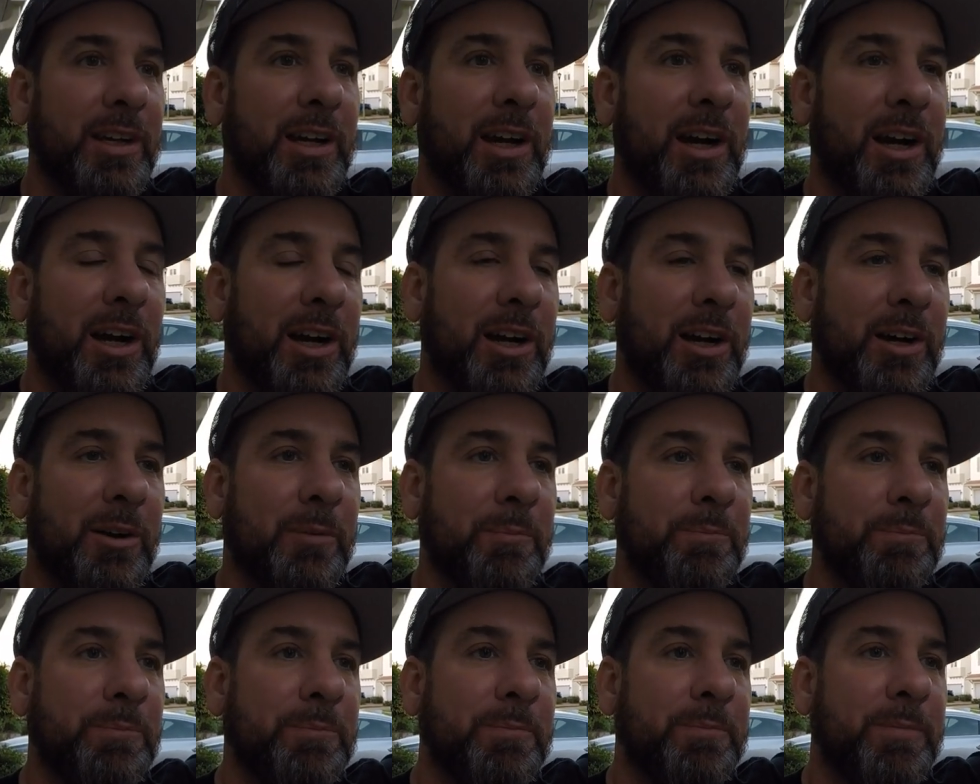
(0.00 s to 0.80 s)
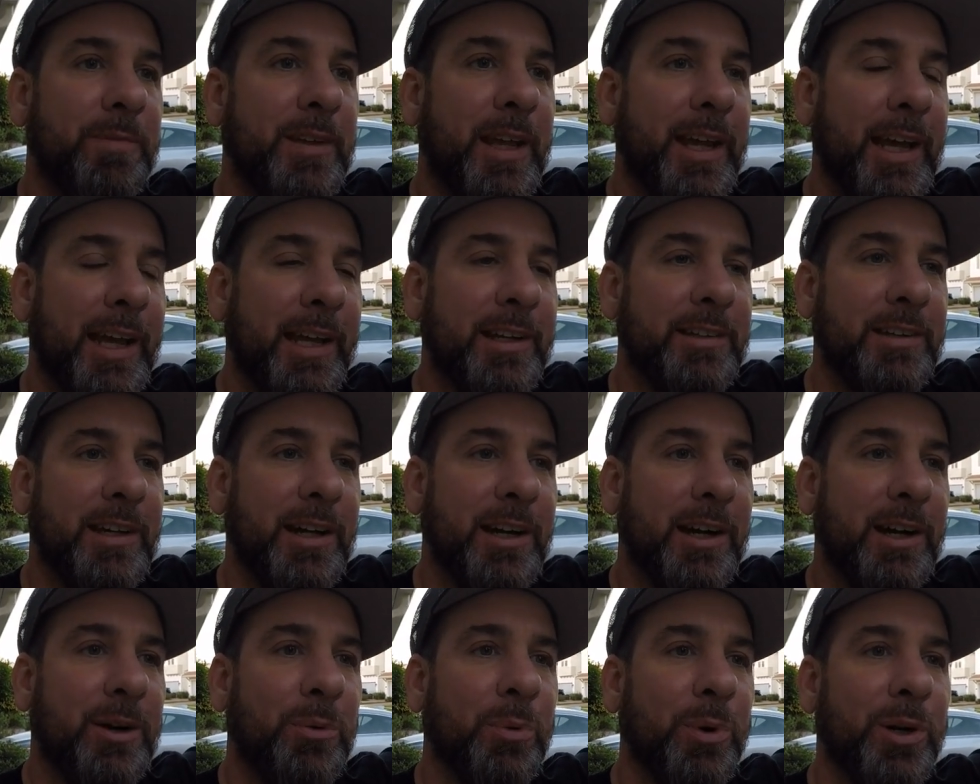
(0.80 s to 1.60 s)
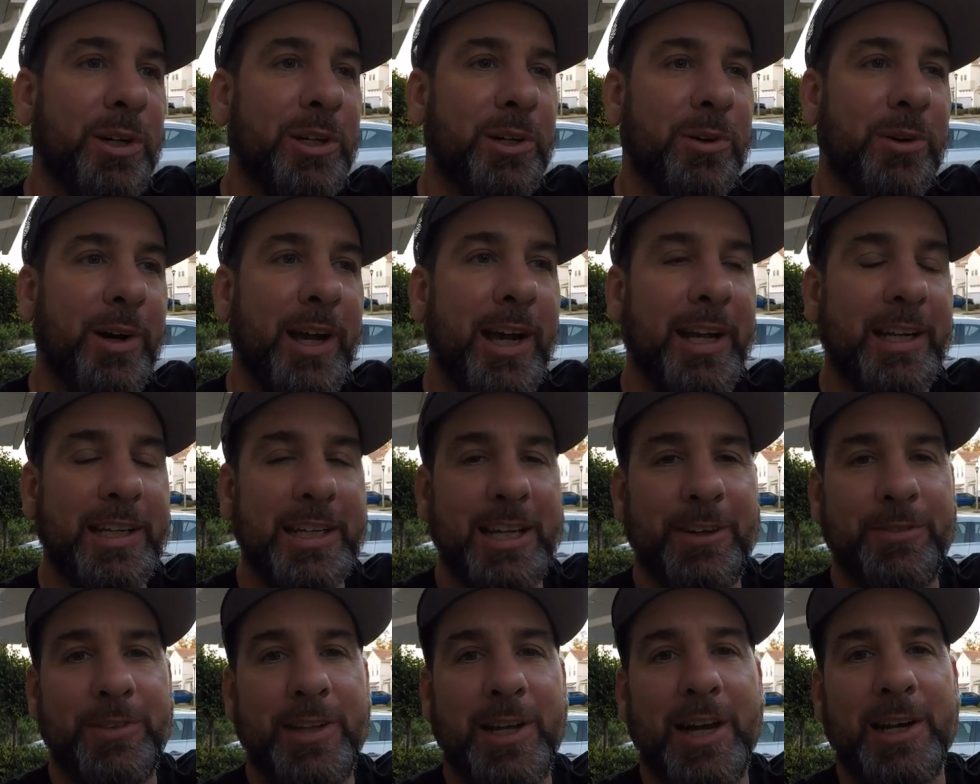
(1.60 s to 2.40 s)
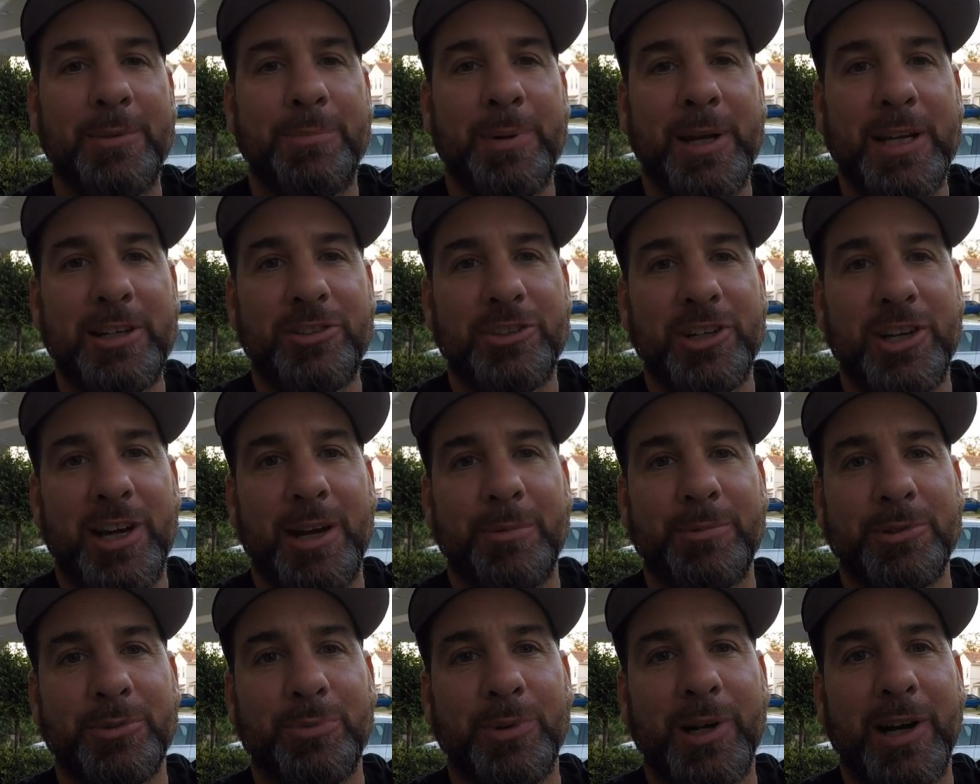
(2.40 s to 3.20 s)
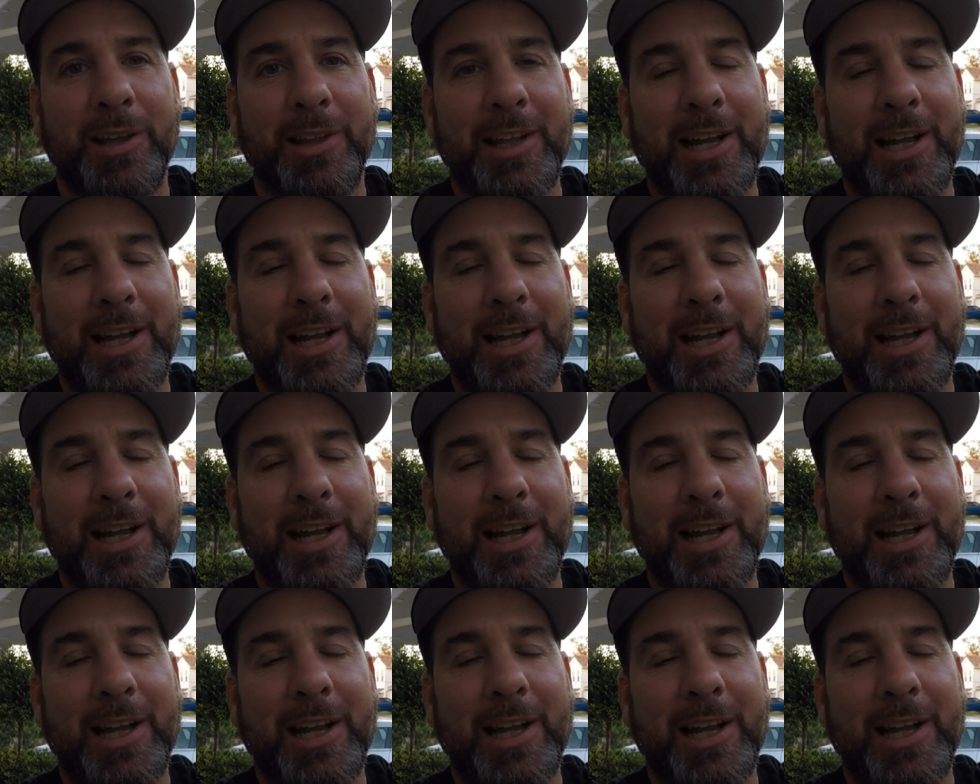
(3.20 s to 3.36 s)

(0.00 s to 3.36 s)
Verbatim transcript: Um, and uh, we're going to go ahead and give that a paint job as well.